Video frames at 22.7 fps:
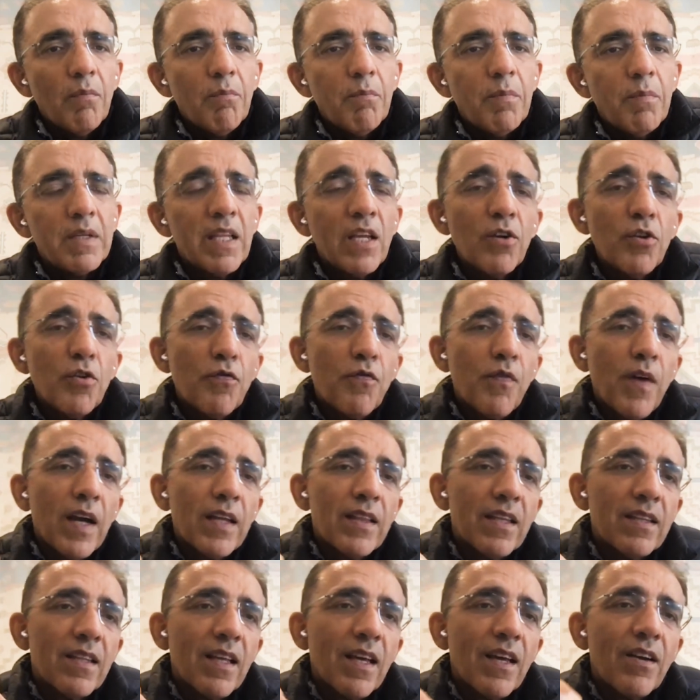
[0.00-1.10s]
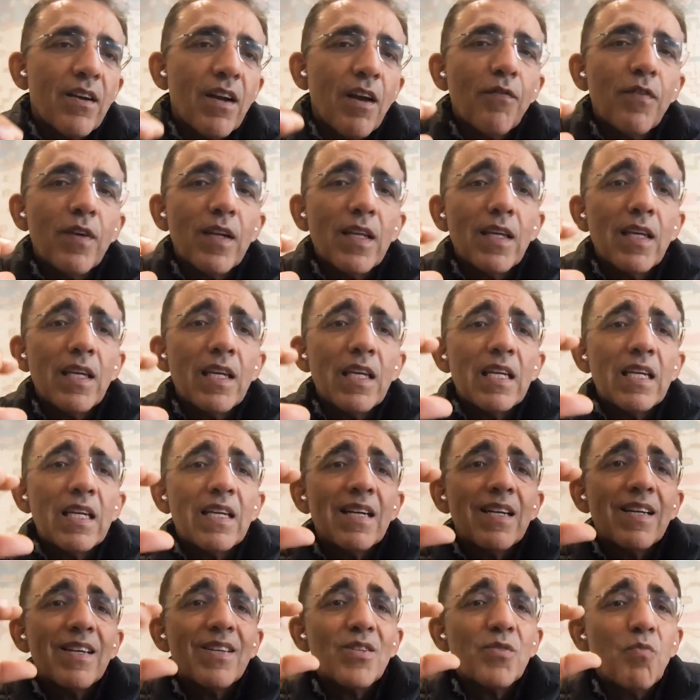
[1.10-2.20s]
But then you find that there are roughly
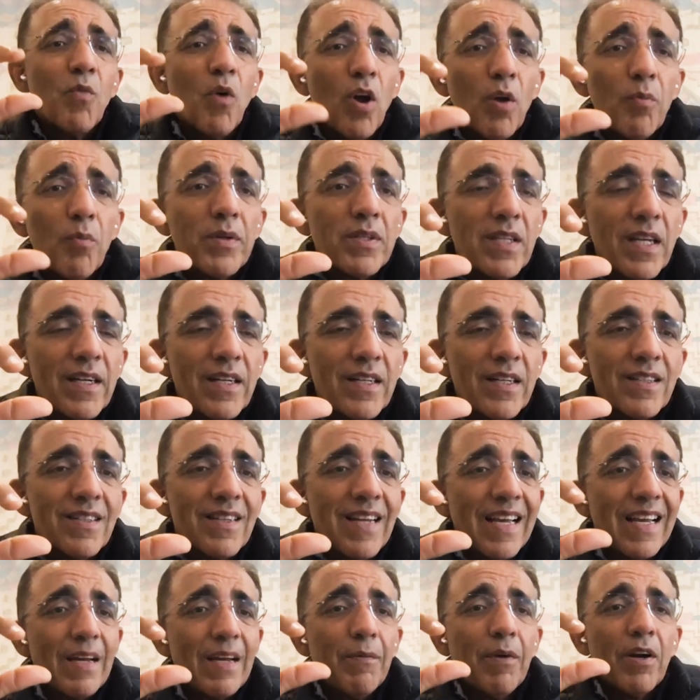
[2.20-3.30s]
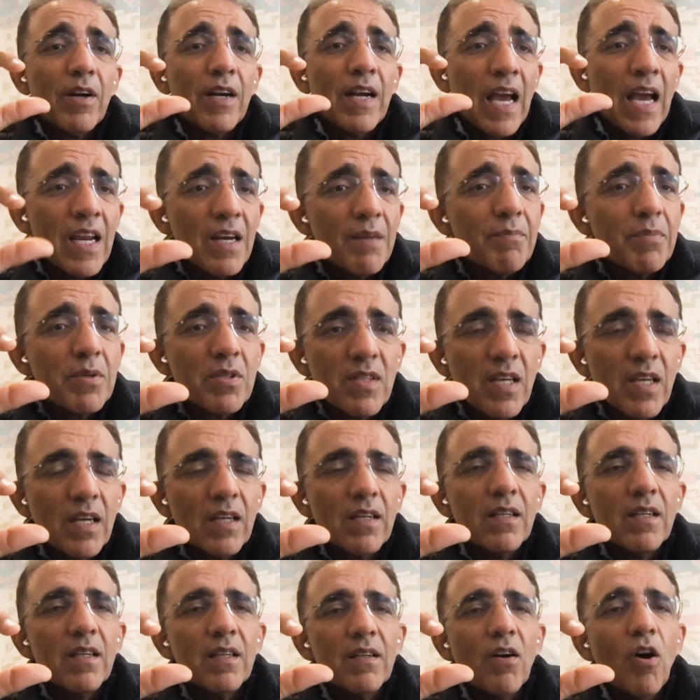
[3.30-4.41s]
a small percentage, like about 9%
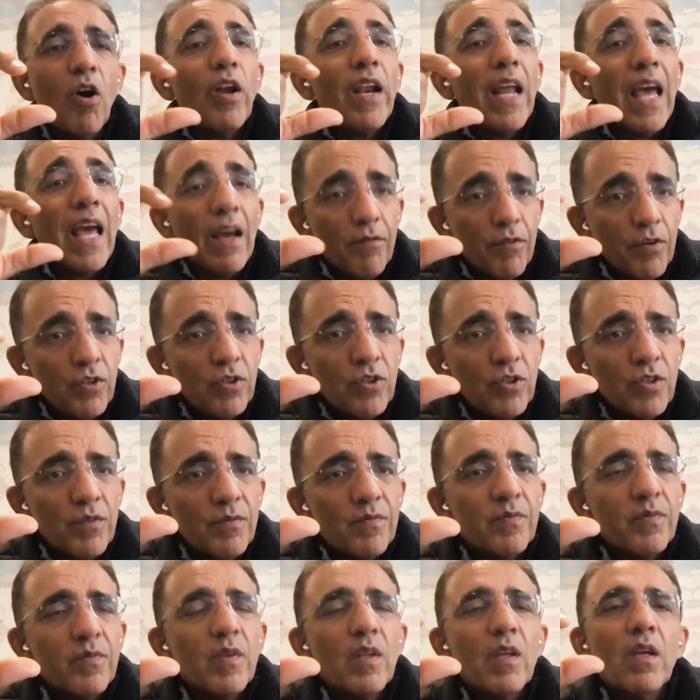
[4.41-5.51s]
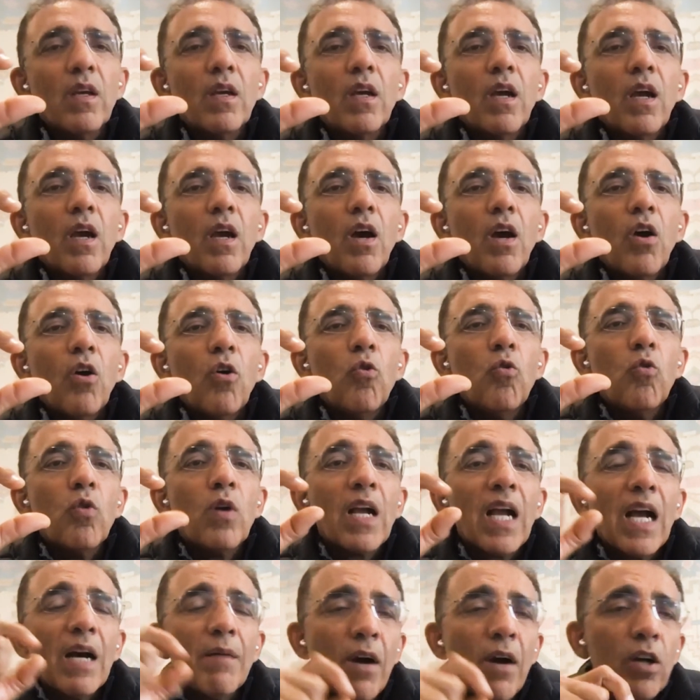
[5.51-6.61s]
on average, who
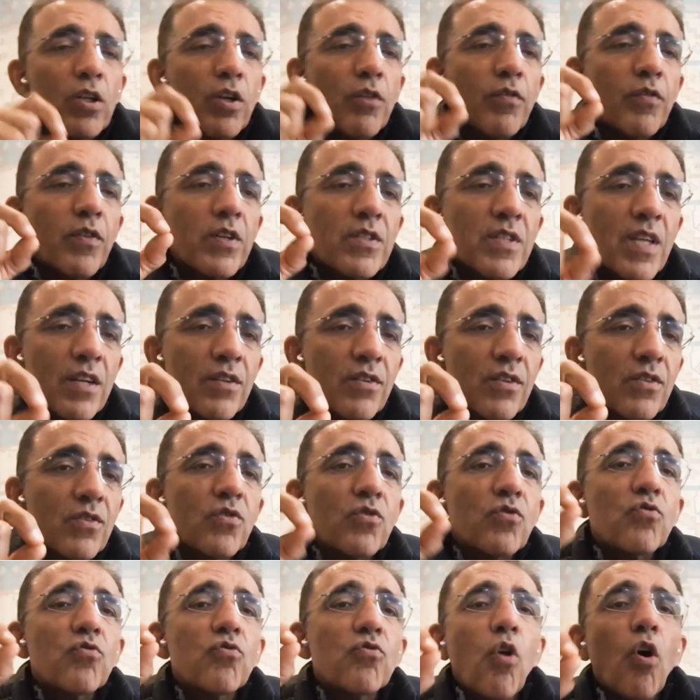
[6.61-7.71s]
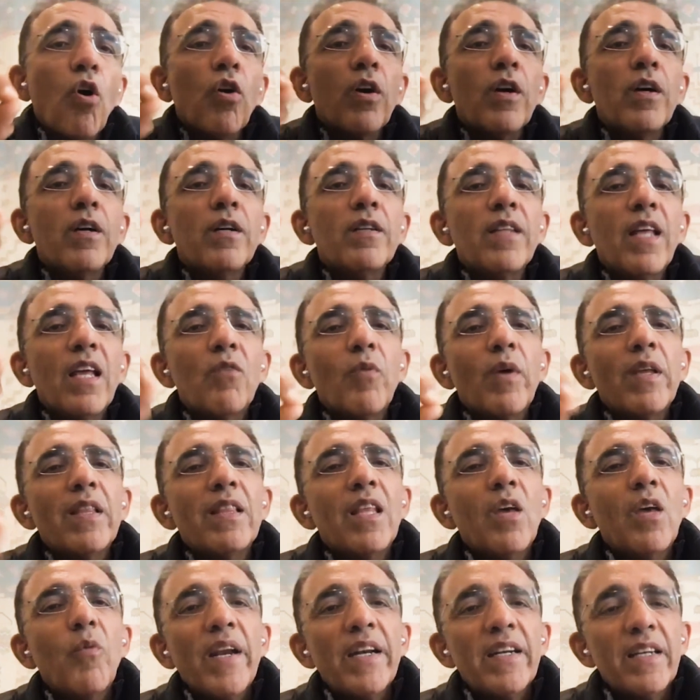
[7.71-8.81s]
come out of recession stronger than when
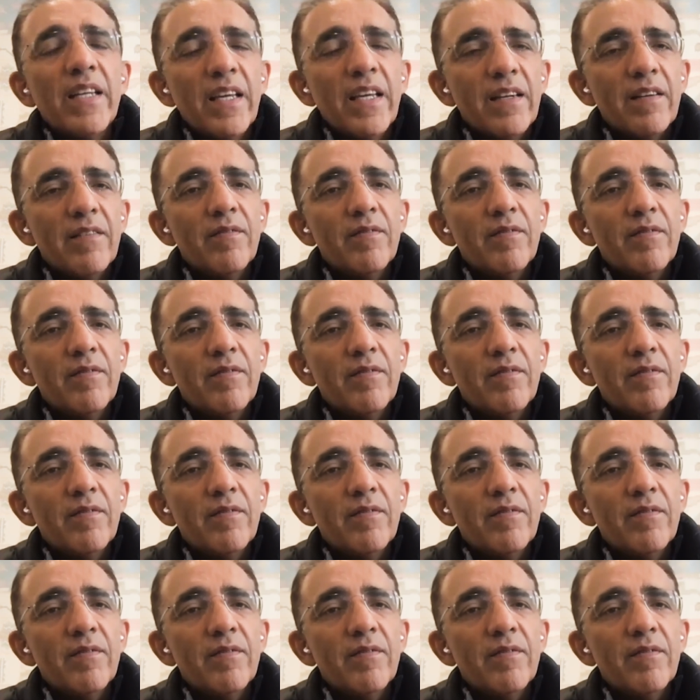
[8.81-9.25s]
they went in.